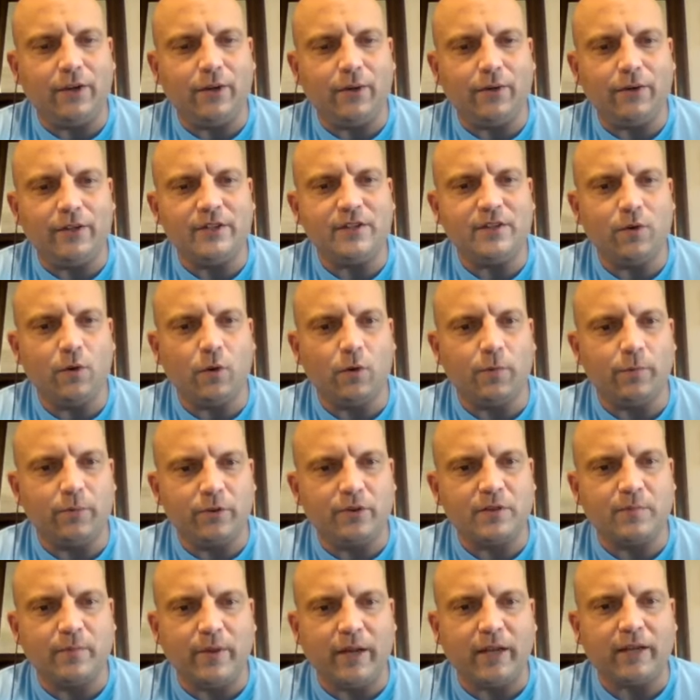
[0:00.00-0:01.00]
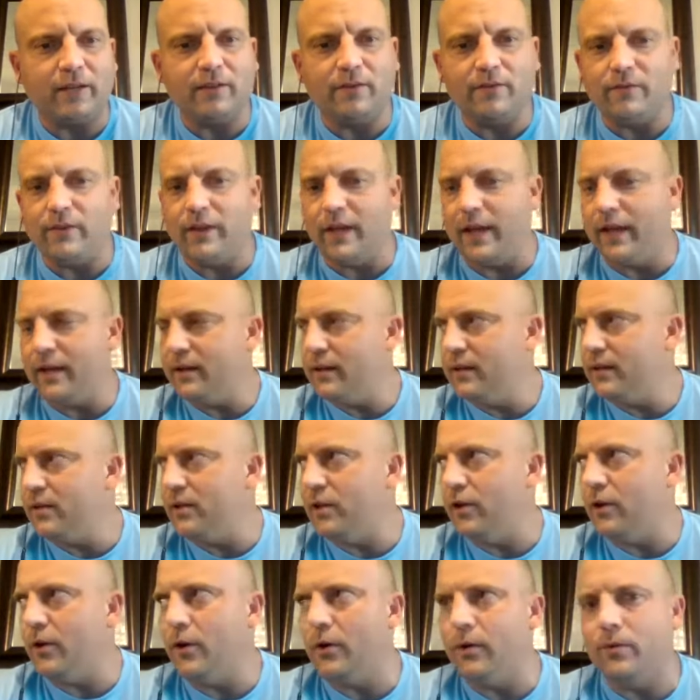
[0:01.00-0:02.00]
It's your perspective that,
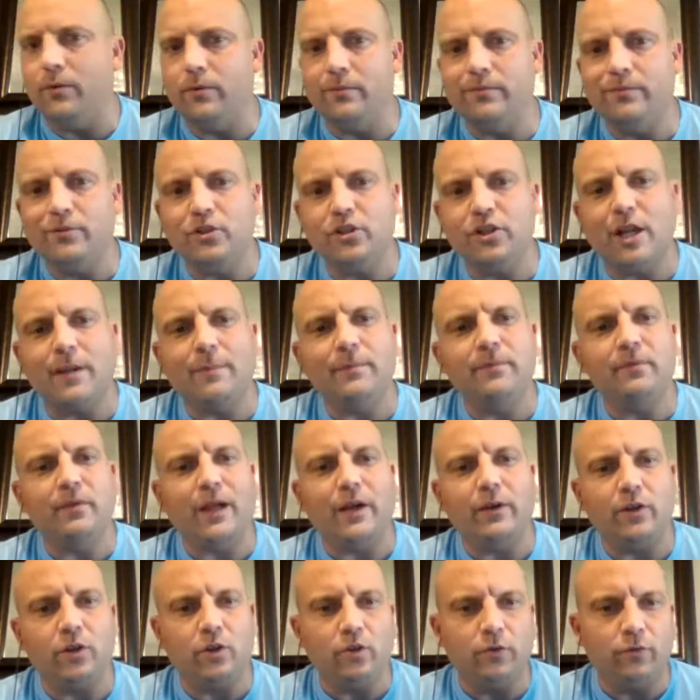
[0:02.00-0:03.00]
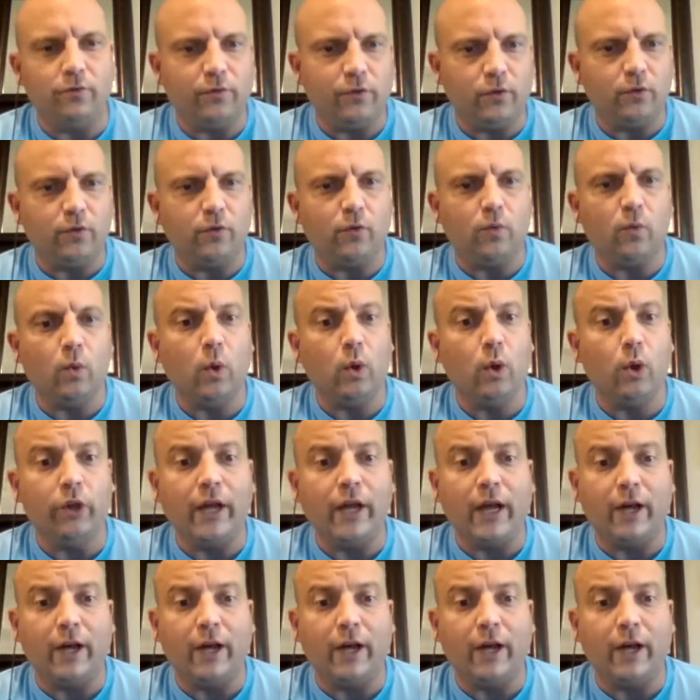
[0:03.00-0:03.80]
shapes how you view the world,